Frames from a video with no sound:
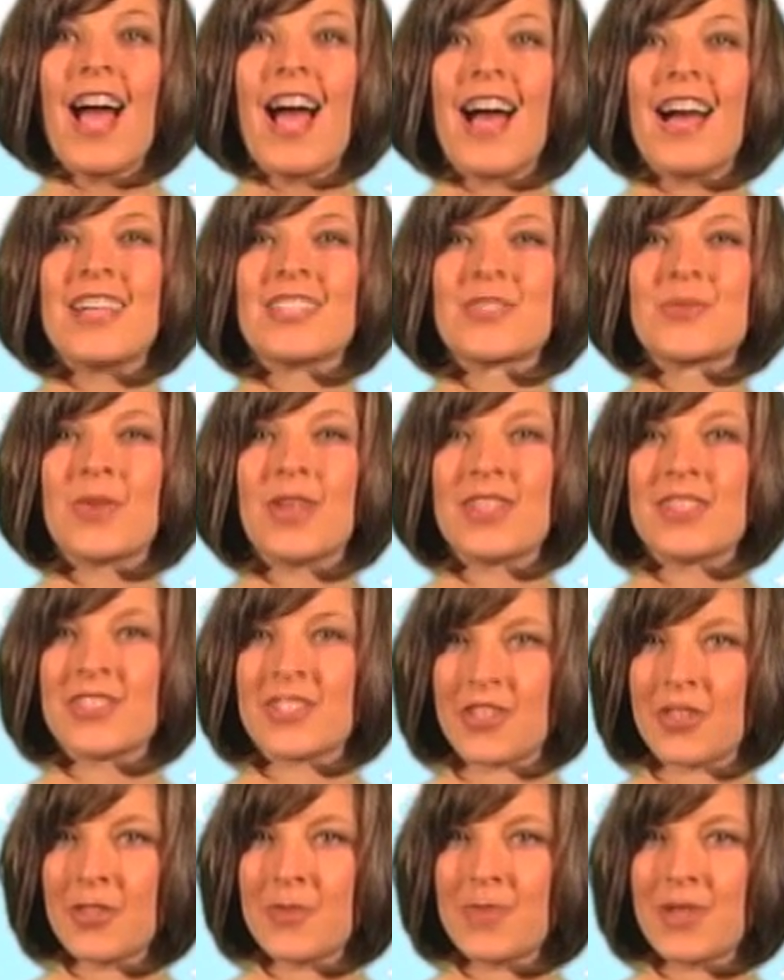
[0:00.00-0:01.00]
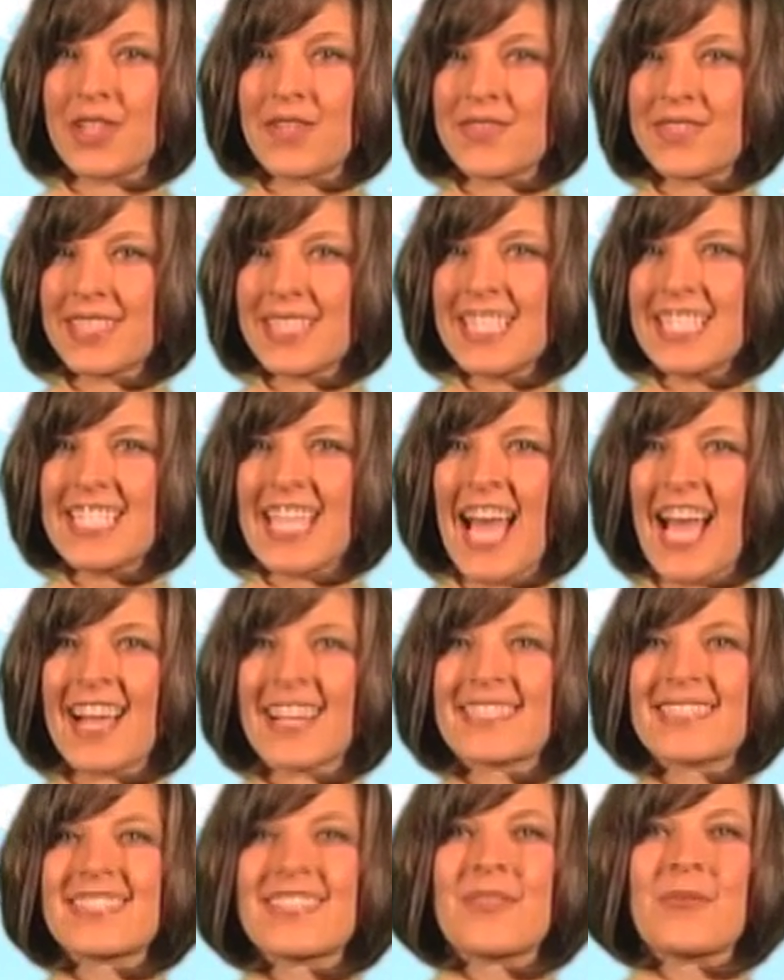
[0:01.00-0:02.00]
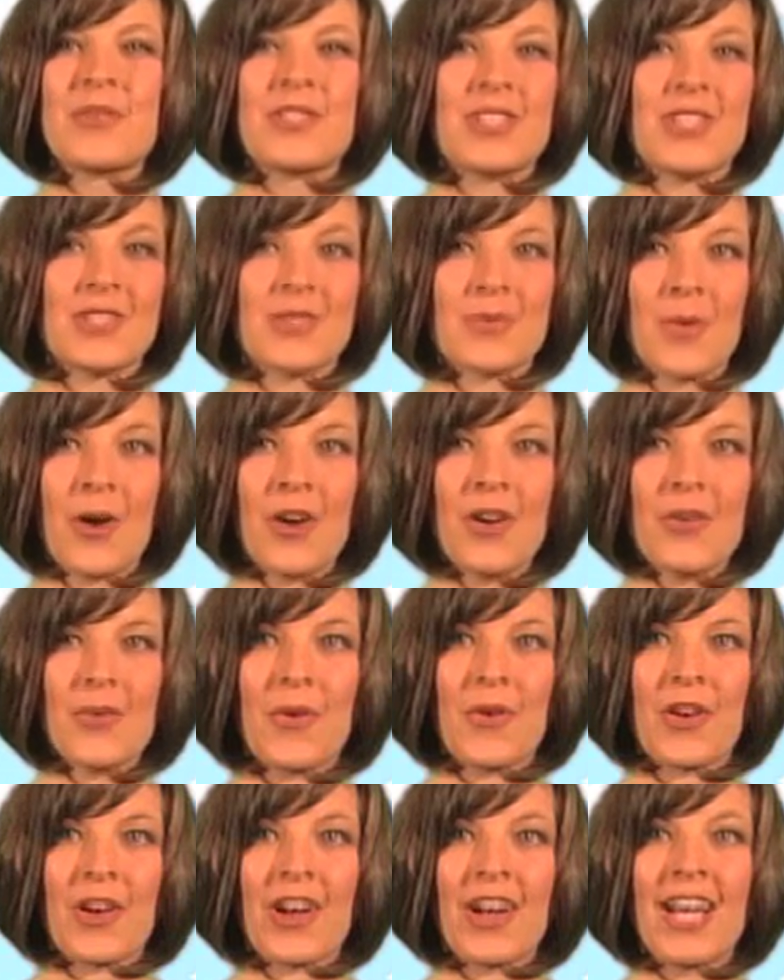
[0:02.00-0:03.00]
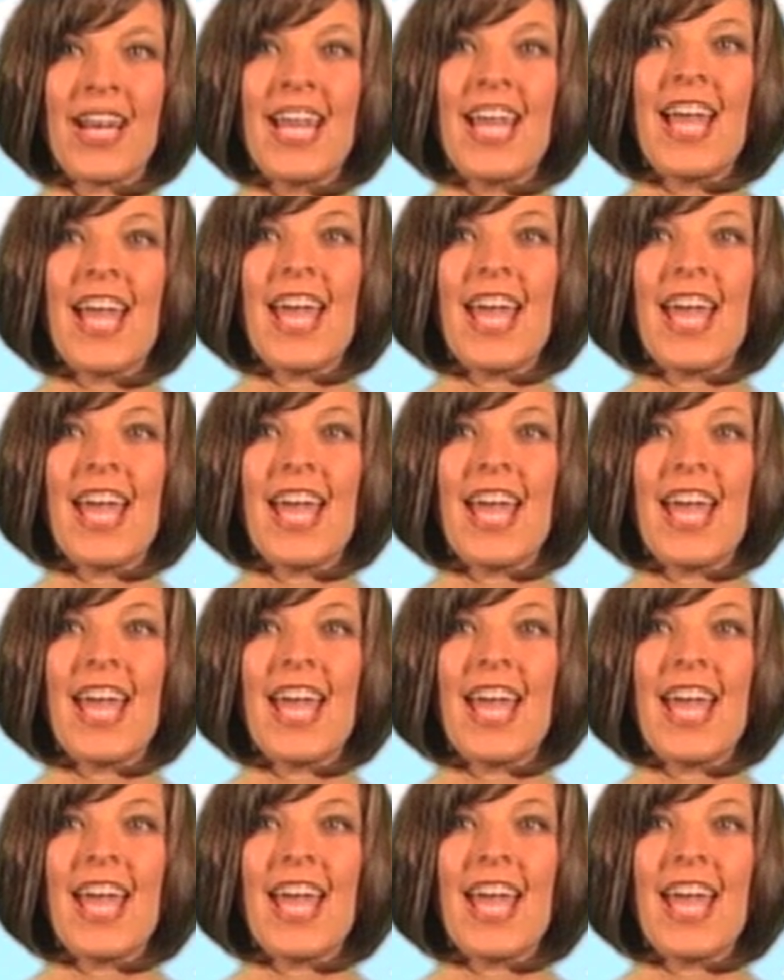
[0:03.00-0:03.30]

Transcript: as well as a good bit of syntax, which is word order,